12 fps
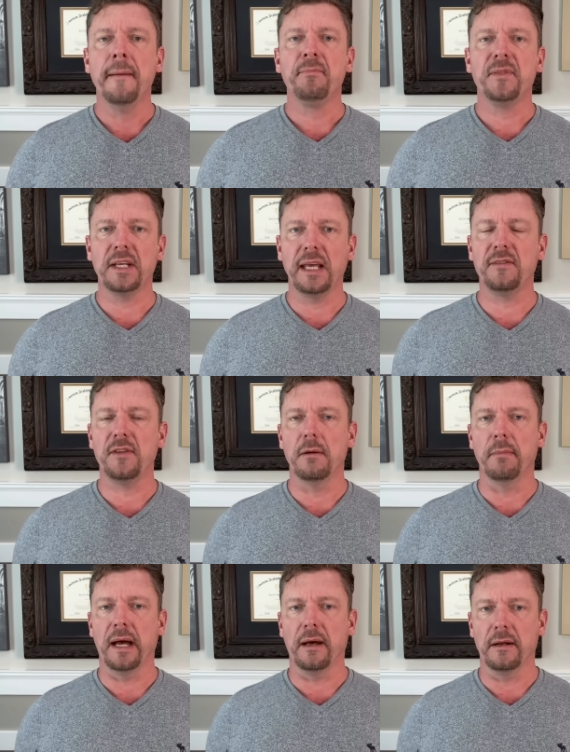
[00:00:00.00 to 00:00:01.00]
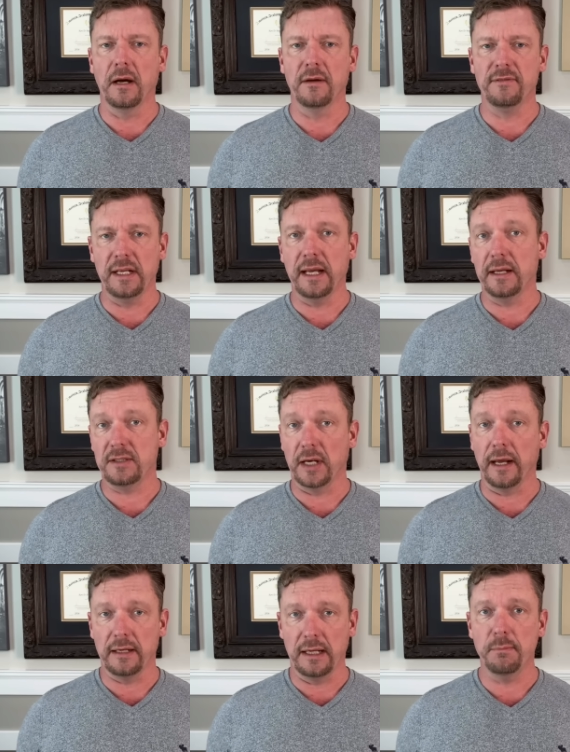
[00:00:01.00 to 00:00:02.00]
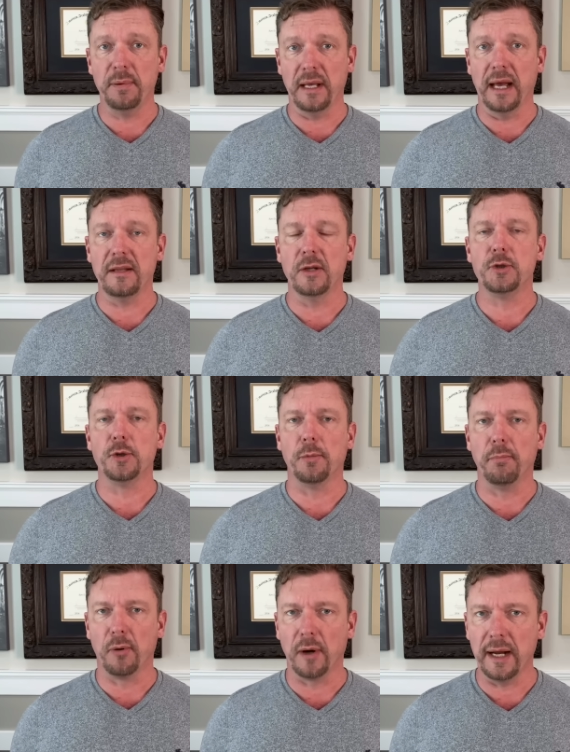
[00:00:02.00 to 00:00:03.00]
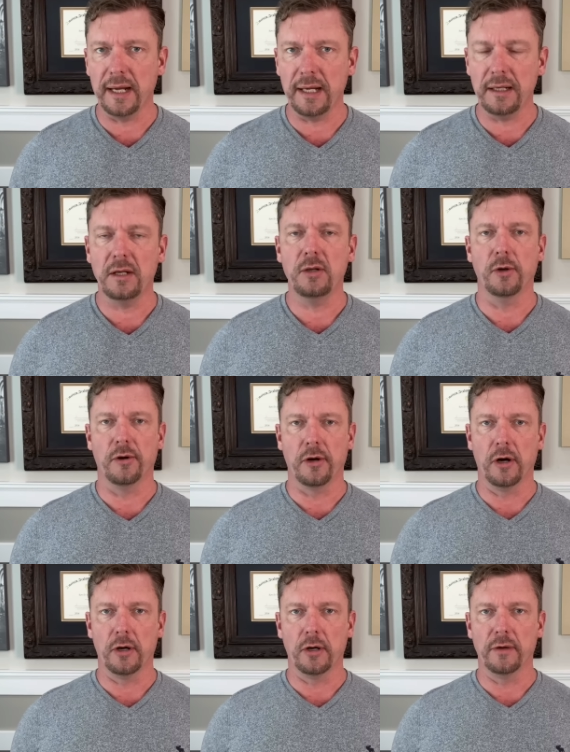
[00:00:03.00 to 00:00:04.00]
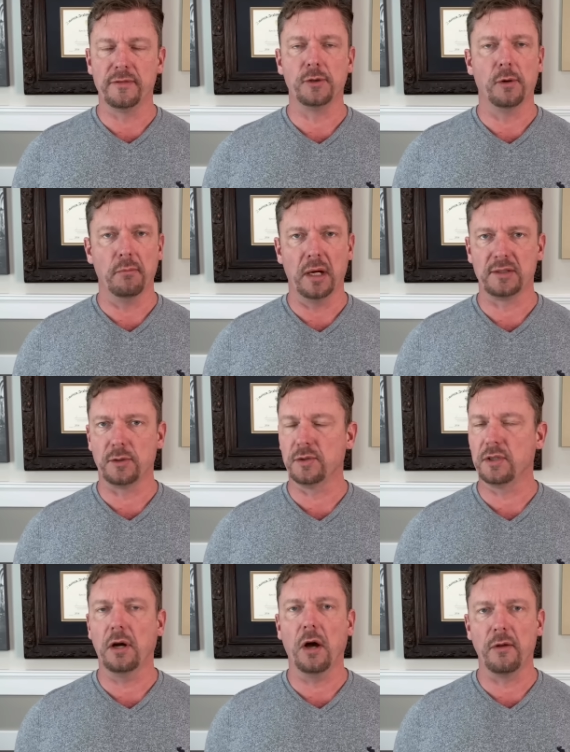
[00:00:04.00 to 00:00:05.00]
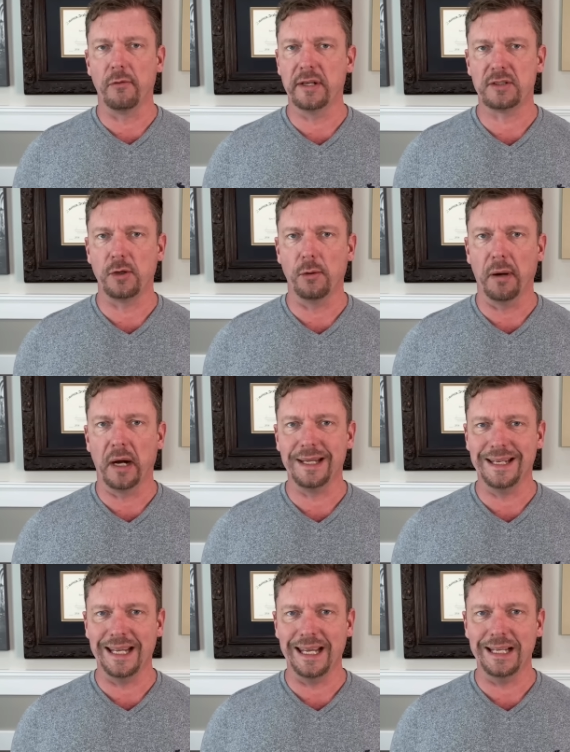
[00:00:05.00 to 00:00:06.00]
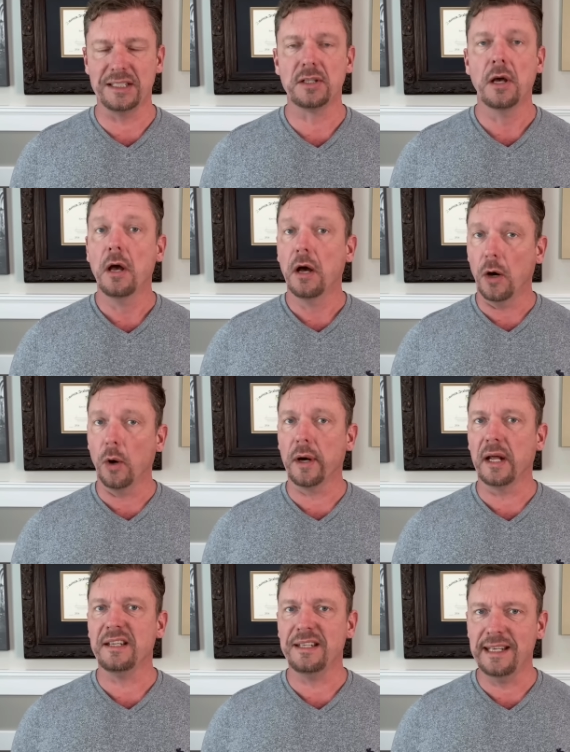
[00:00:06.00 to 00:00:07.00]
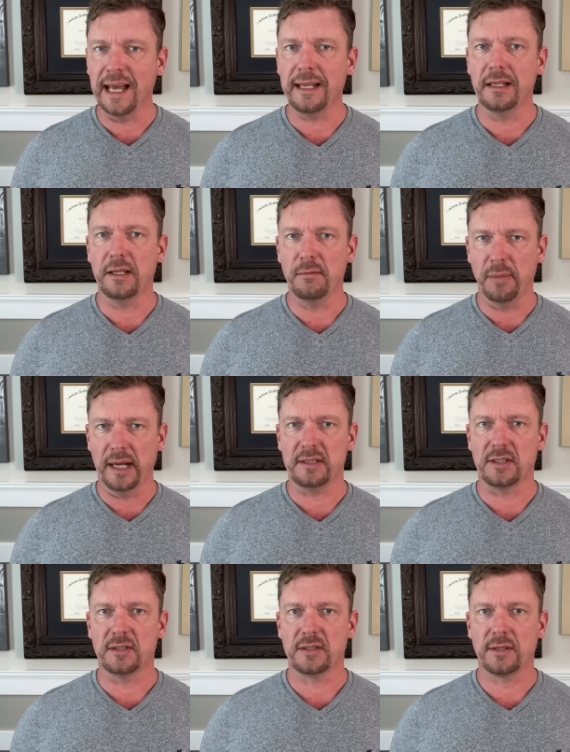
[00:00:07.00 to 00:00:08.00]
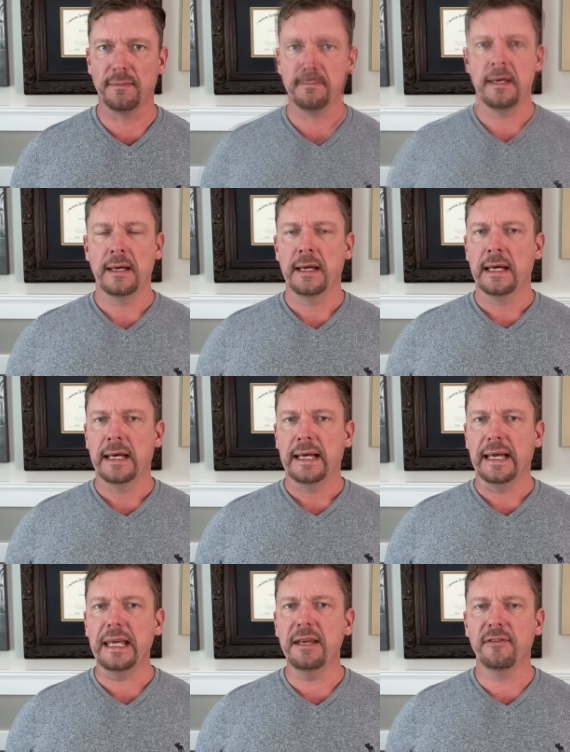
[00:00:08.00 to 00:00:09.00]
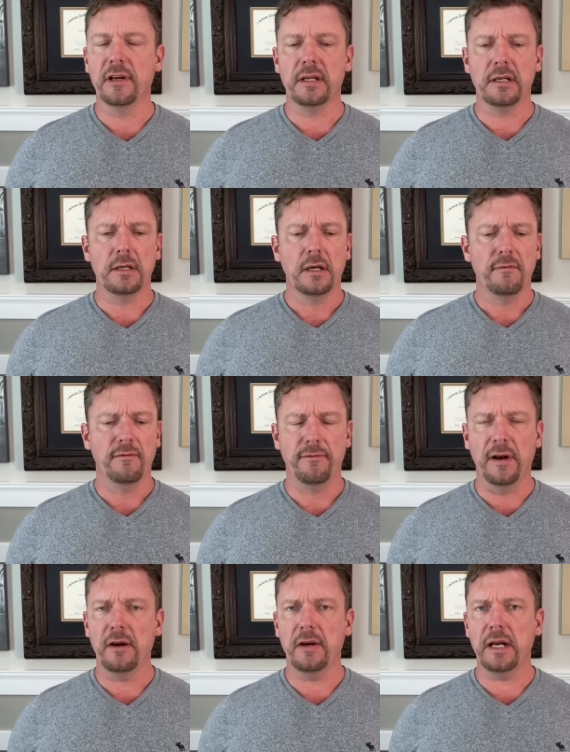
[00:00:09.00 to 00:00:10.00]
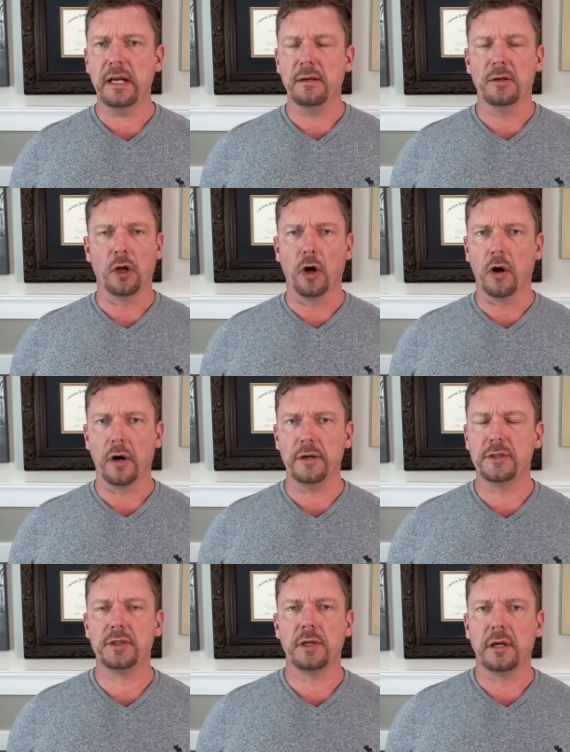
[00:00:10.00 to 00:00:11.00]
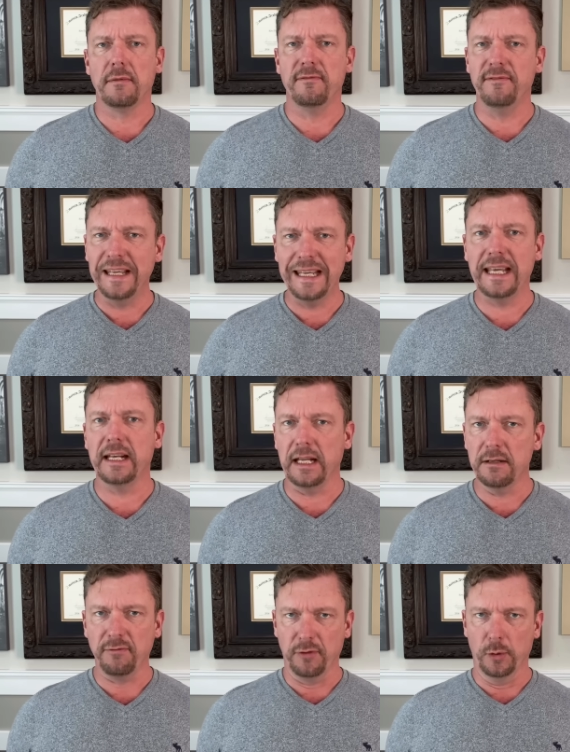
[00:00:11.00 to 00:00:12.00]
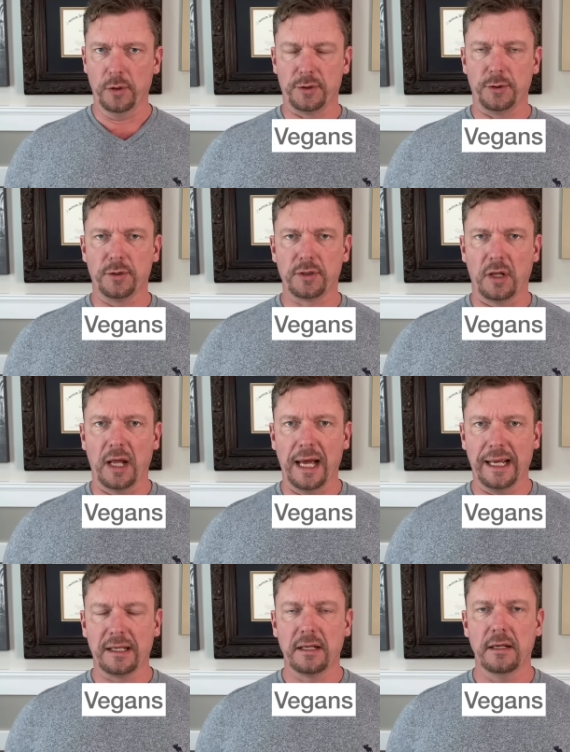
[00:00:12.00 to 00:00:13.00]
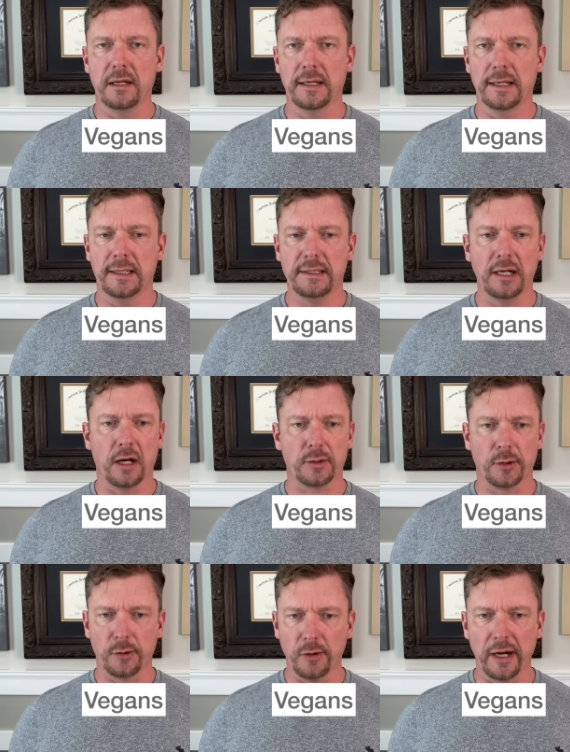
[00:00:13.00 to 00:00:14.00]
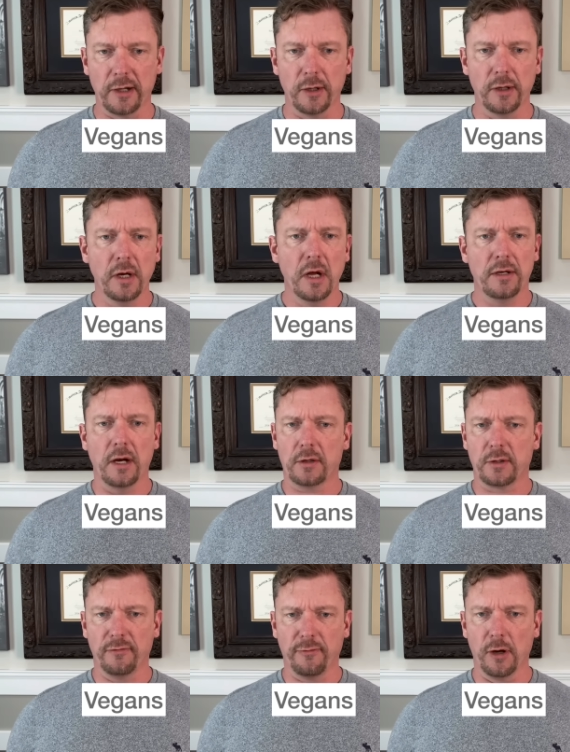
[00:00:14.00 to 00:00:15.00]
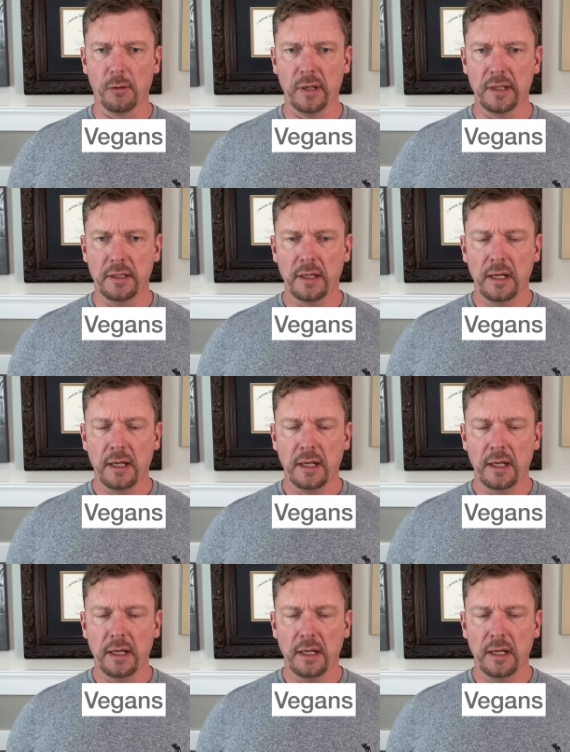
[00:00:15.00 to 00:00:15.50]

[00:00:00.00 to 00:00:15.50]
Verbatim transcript: to get the amount of DHA and EPA that your brain, your nerves, your muscles, and all the rest of your body needs on a daily basis even very large vegan influencers like uh, Dr. Greger, Dr. Furman,